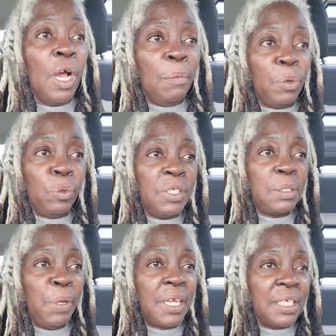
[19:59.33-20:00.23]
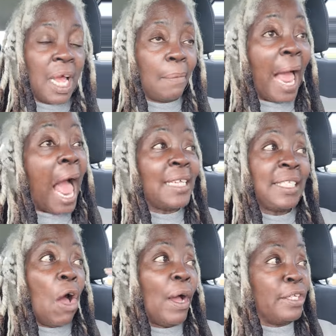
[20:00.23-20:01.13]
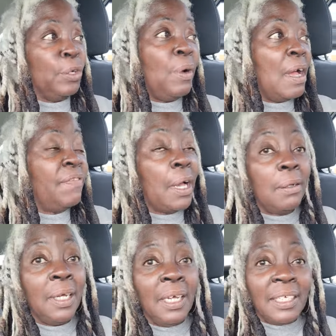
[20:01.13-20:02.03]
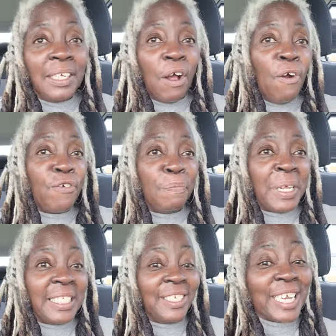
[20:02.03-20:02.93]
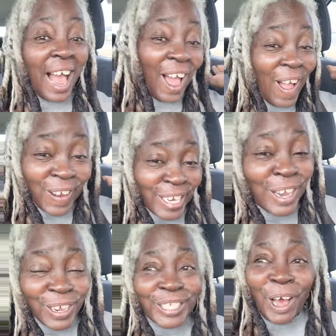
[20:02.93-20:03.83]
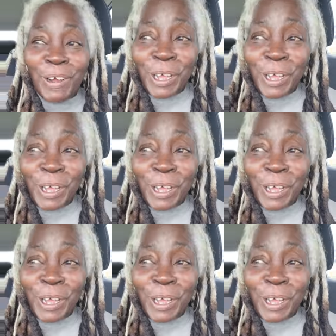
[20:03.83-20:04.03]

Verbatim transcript: But Will Smith can talk about, I saw a U F O, you know, over at B C. He's like, oh, you so